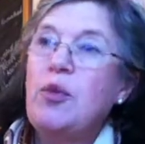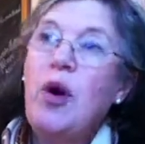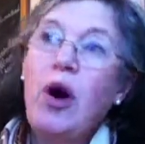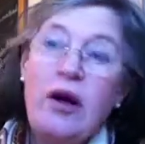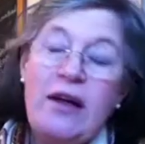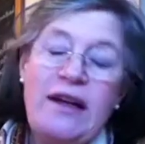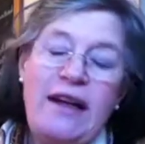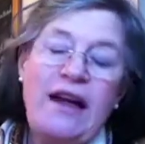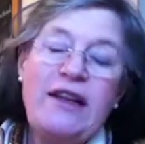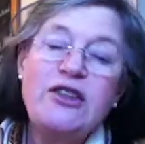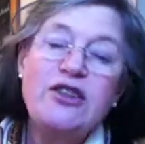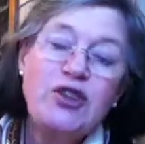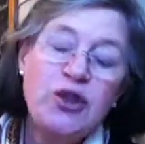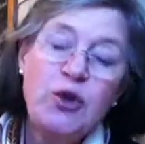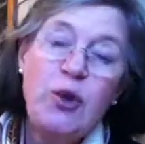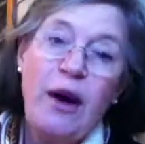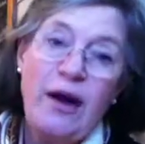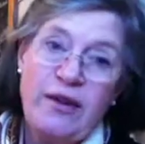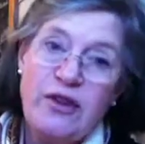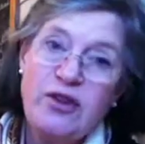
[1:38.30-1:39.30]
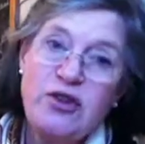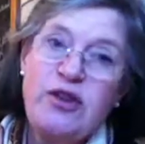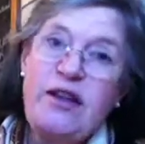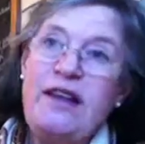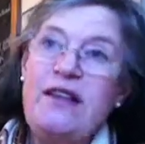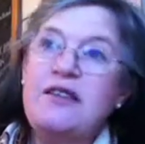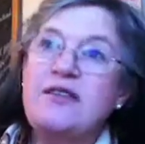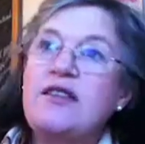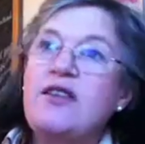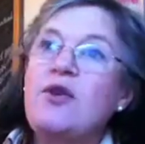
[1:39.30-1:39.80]
pollinate two other
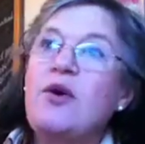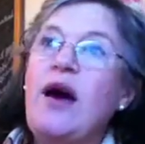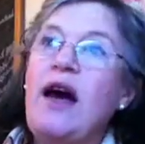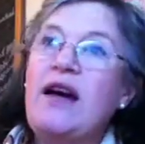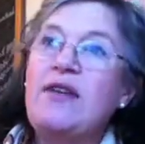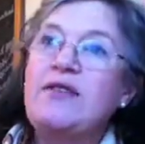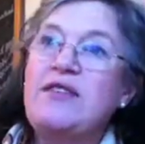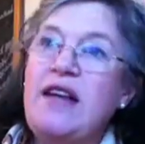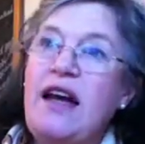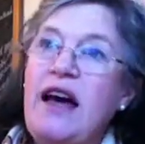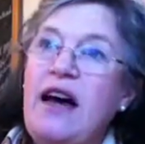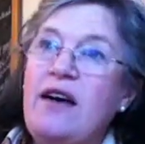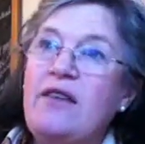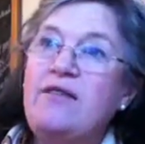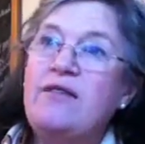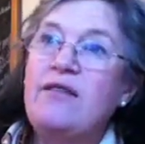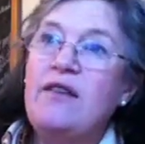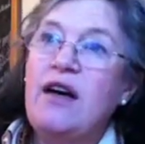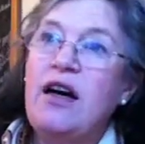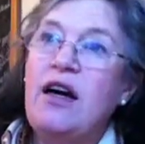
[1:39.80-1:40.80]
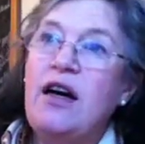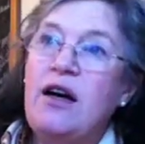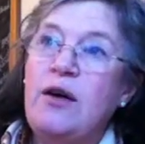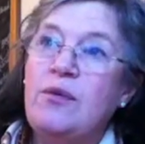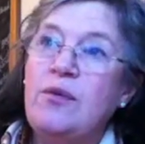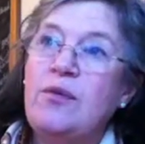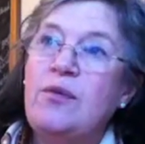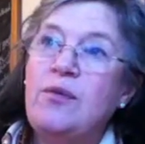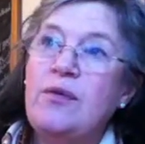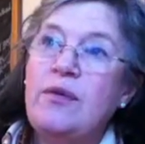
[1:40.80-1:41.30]
trees, you have to have
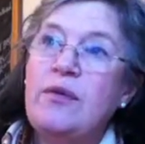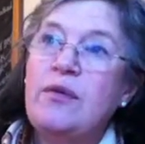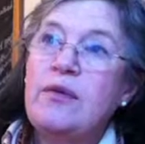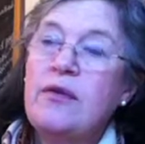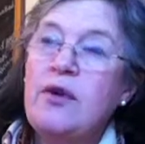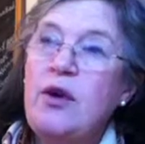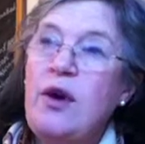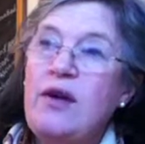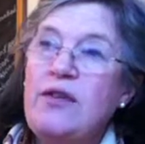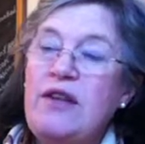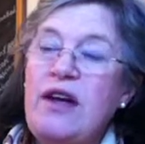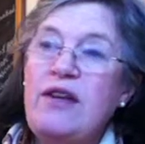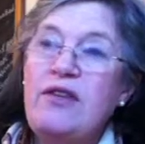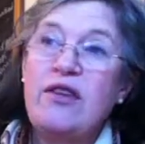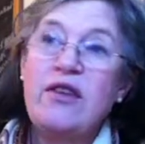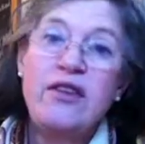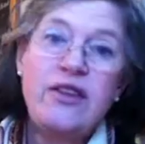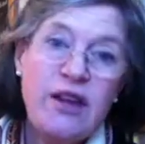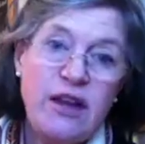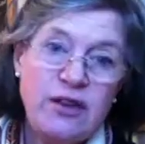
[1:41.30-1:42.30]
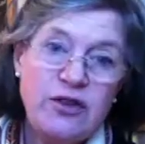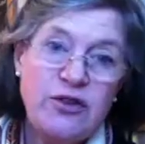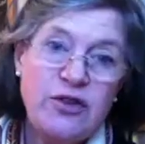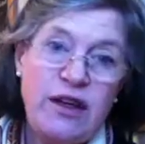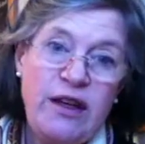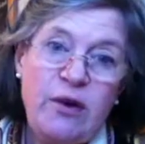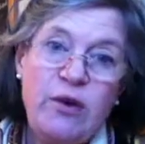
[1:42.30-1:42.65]
a third tree.